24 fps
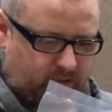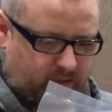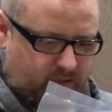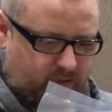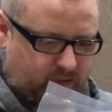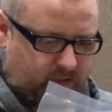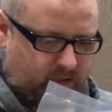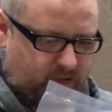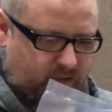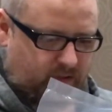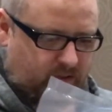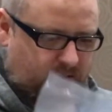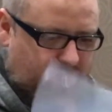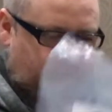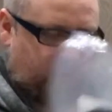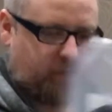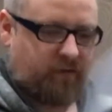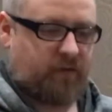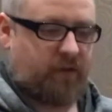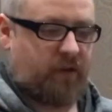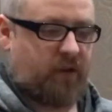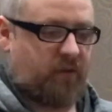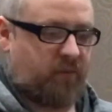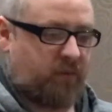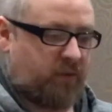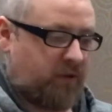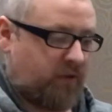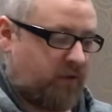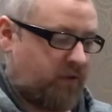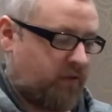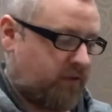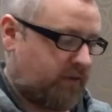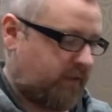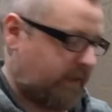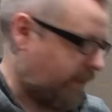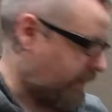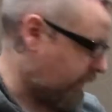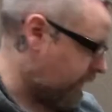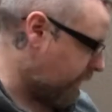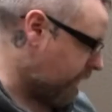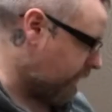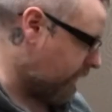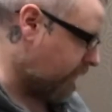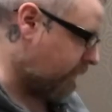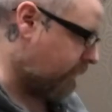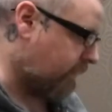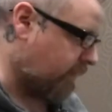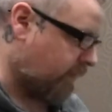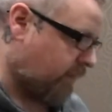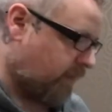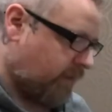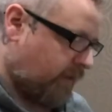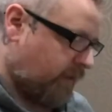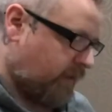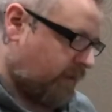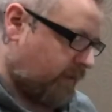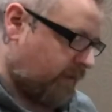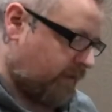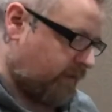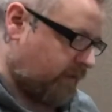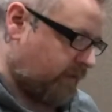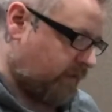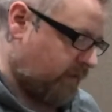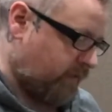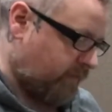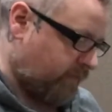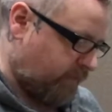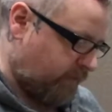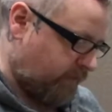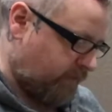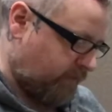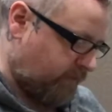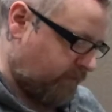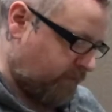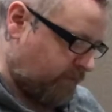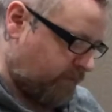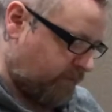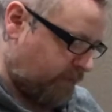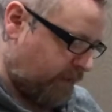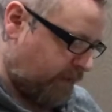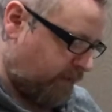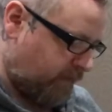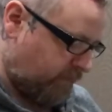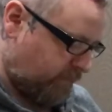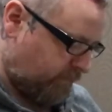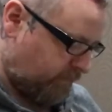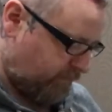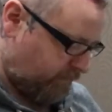It doesn't say it, but it looks like it is. And the difference between them,